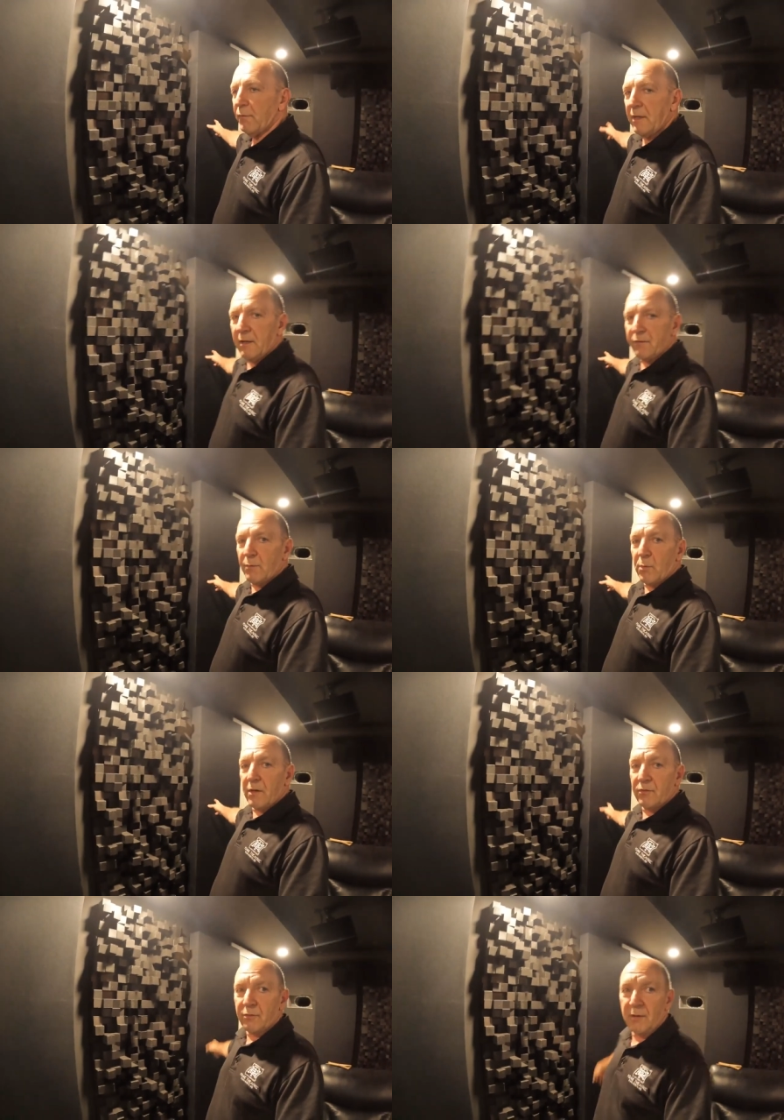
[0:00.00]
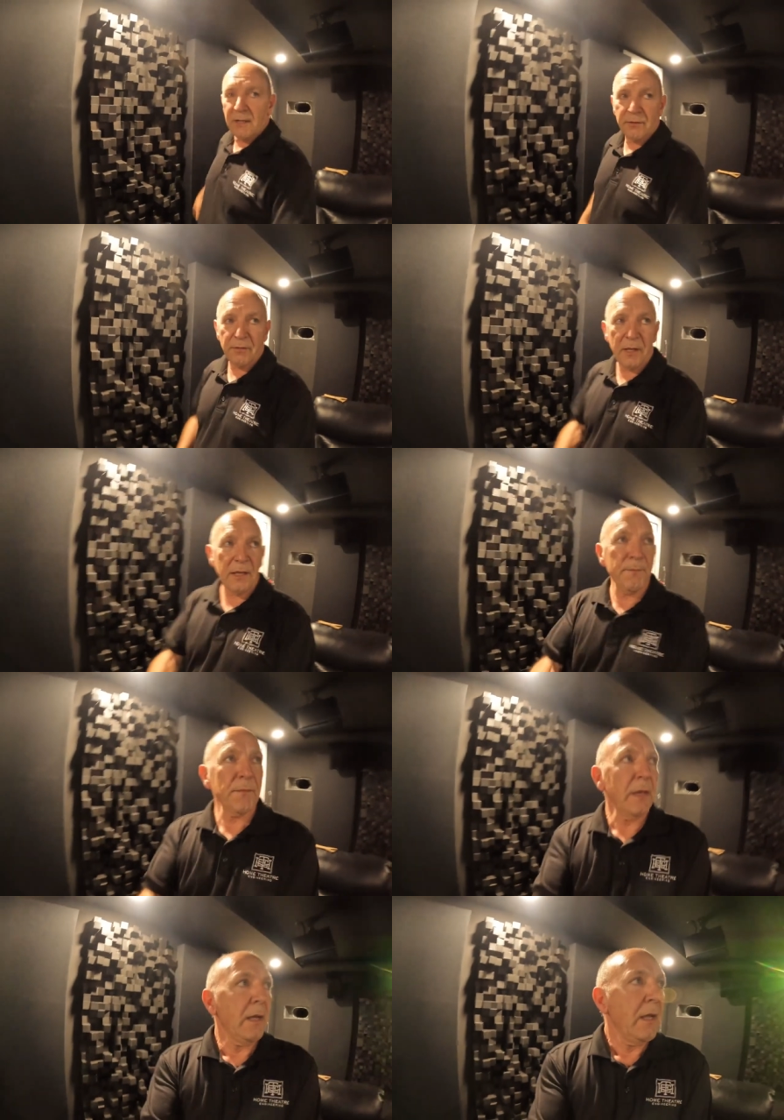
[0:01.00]
the left and right surrounds there.
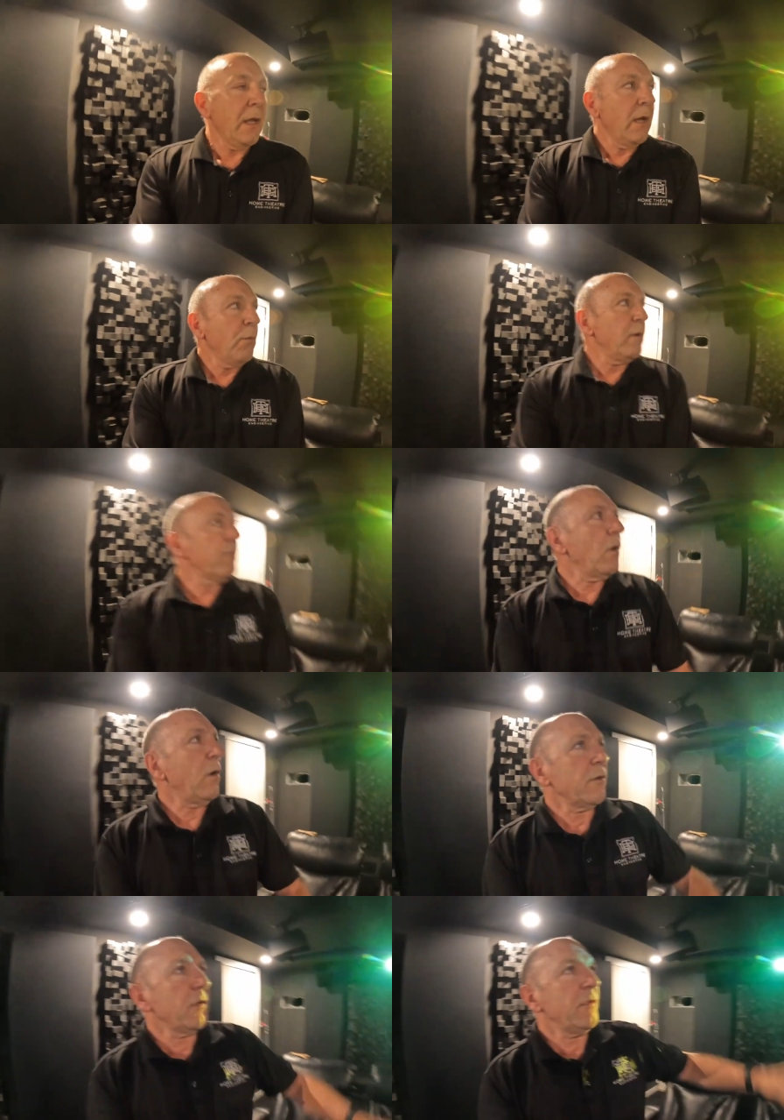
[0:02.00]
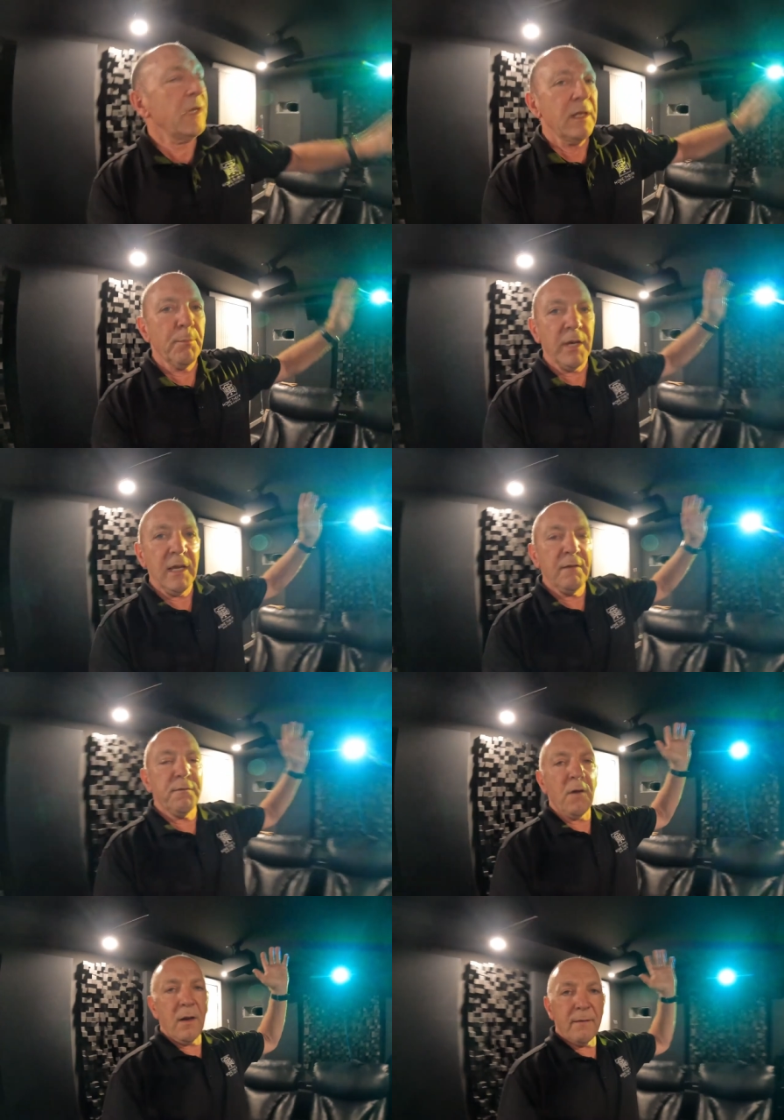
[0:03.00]
We've got the P
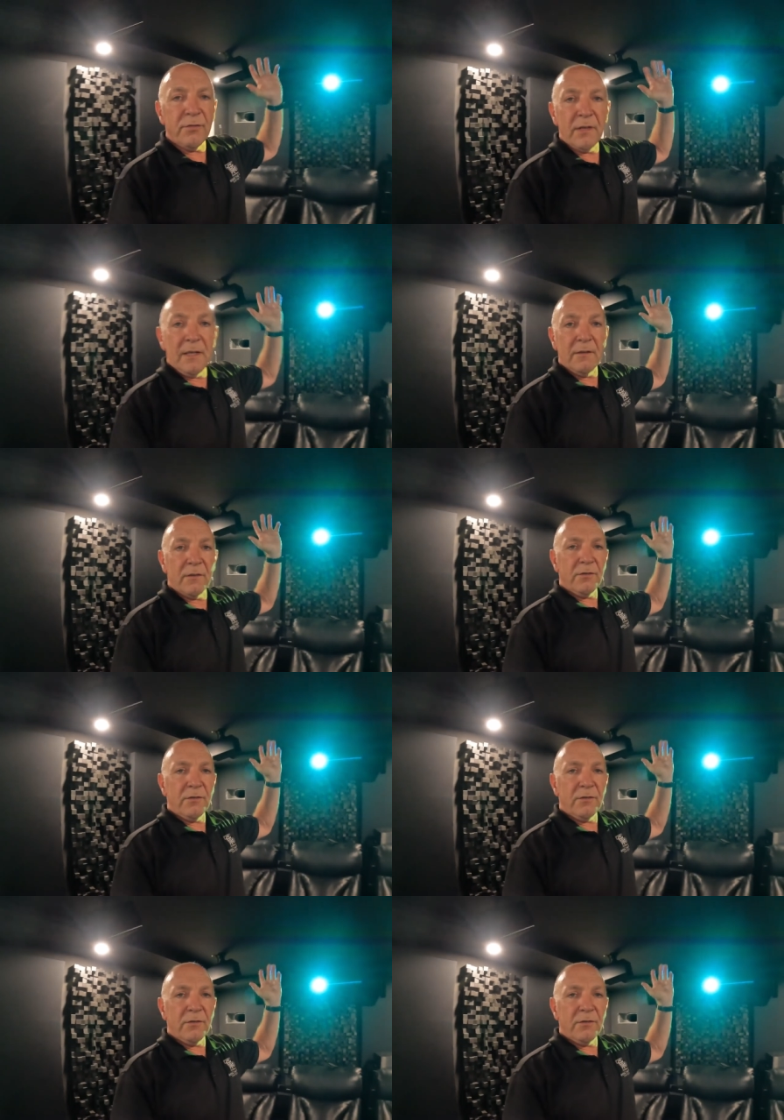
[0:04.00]
fives in the